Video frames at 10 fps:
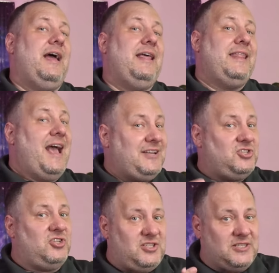And
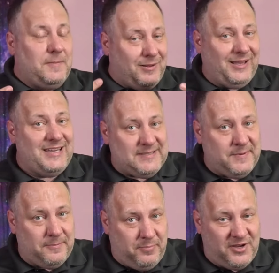that's just the
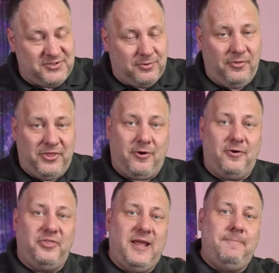placement puzzle. There
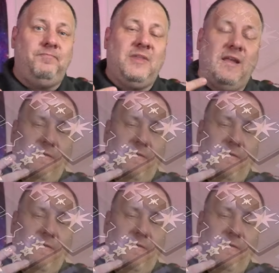are then